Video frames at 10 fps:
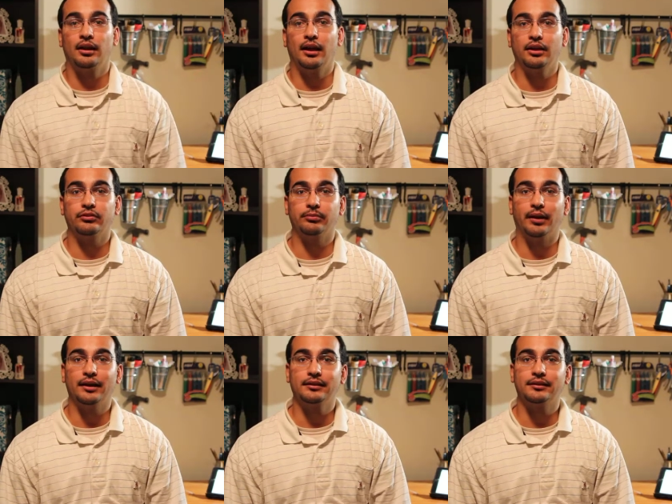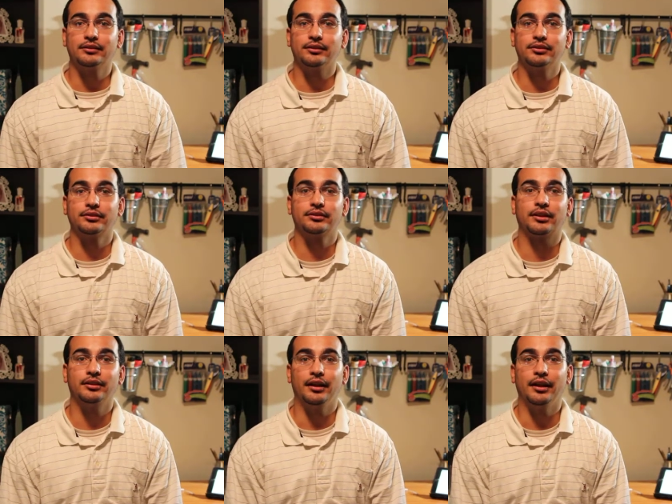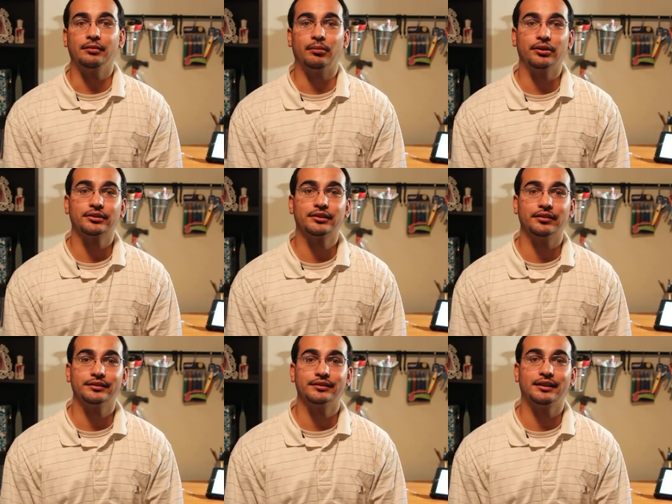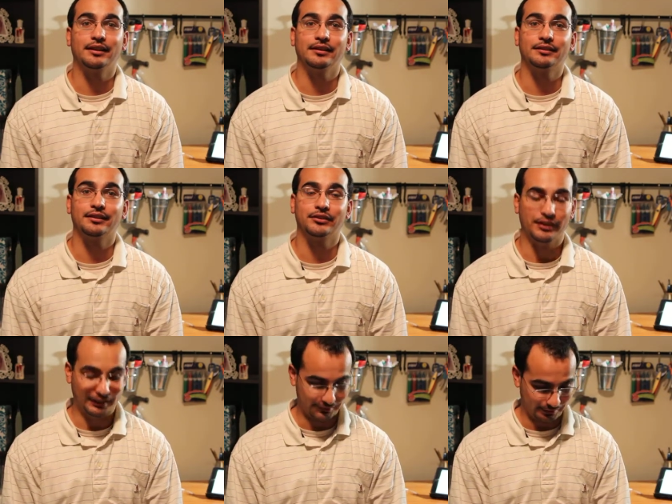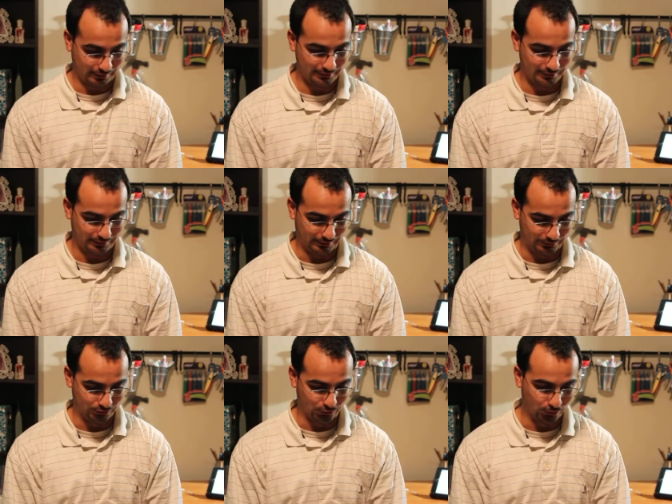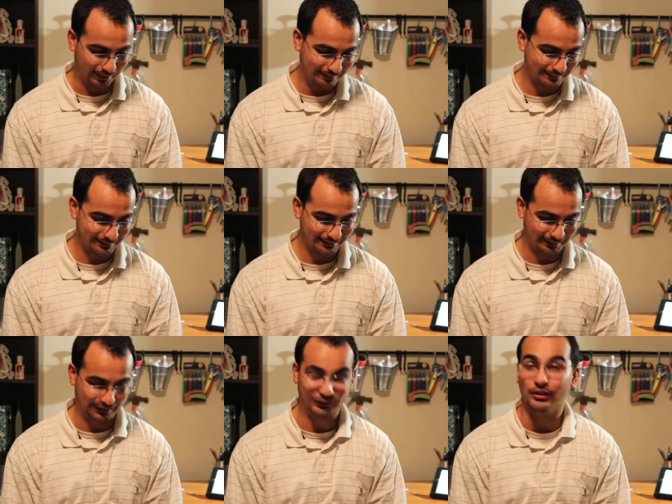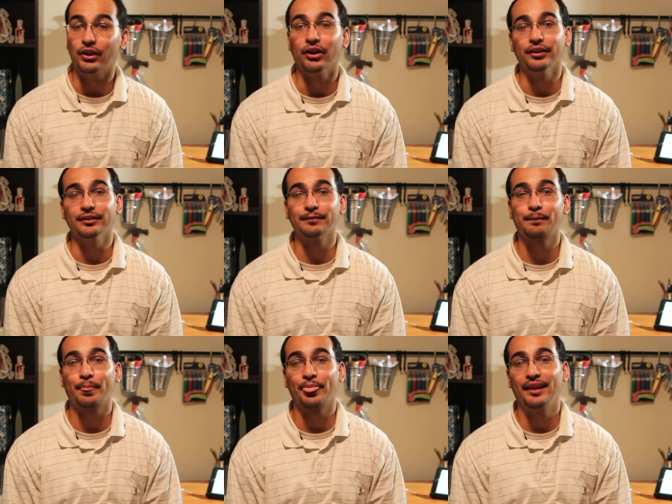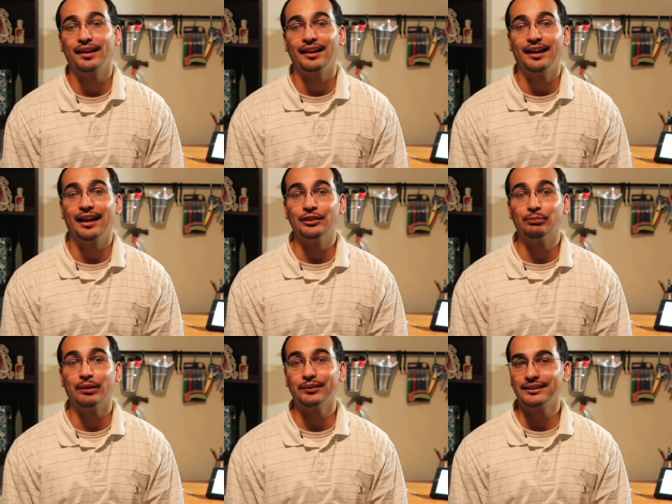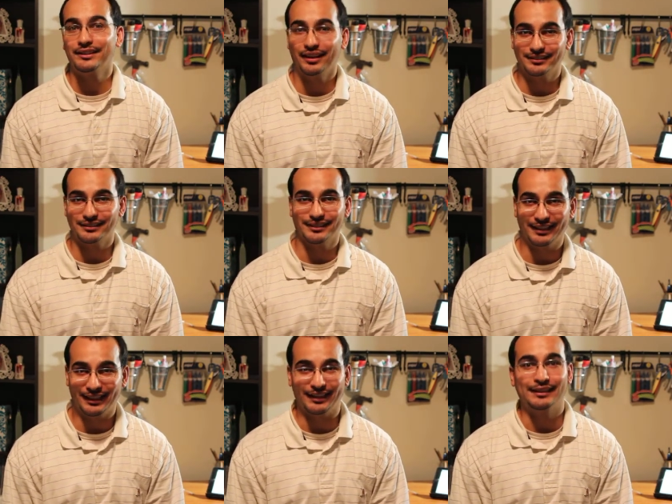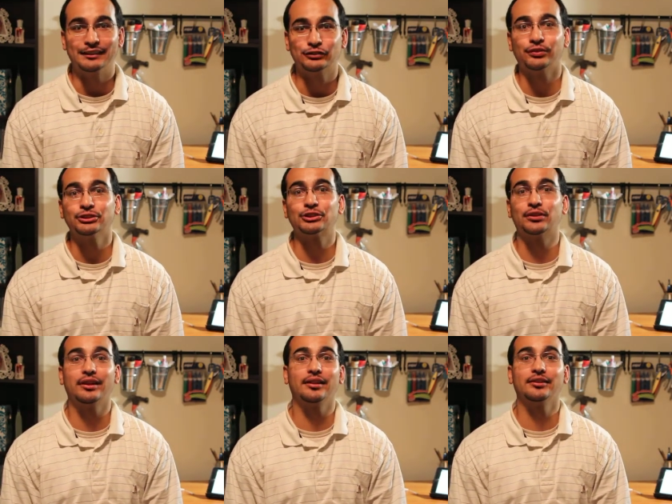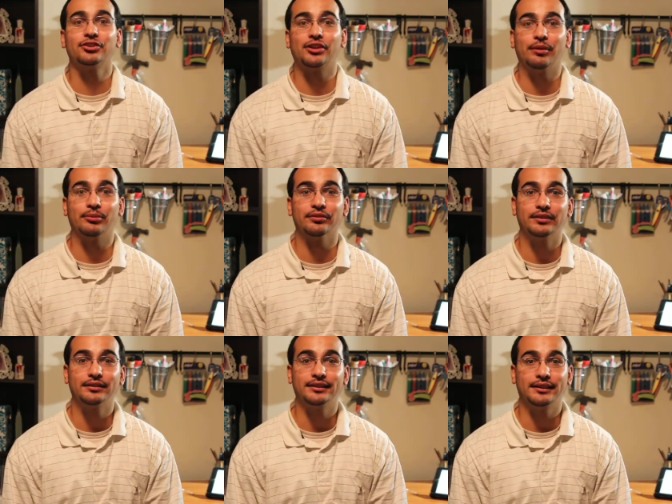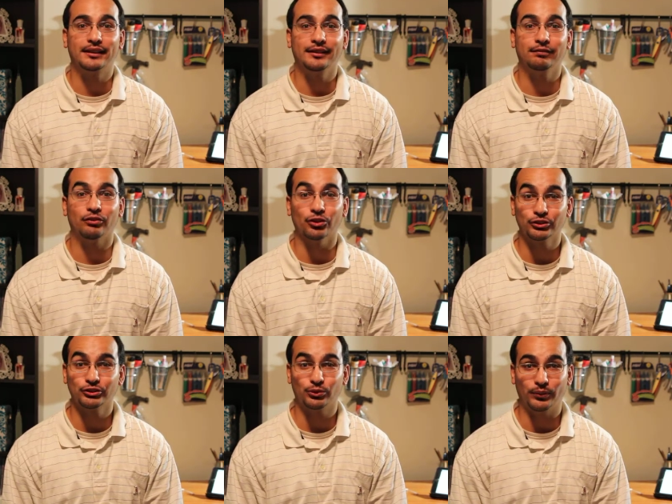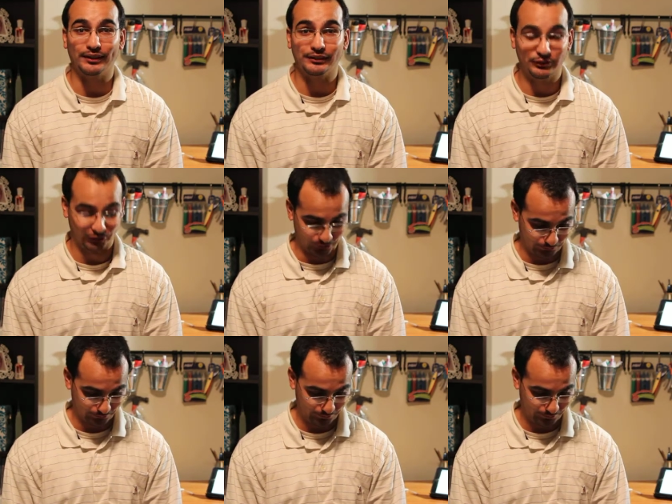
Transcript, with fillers: Hey everybody, this is Sunday, March 17th, and today's lesson is Grace in the Garden. And the memory text again is 1 Corinthians chapter 15, verse 22.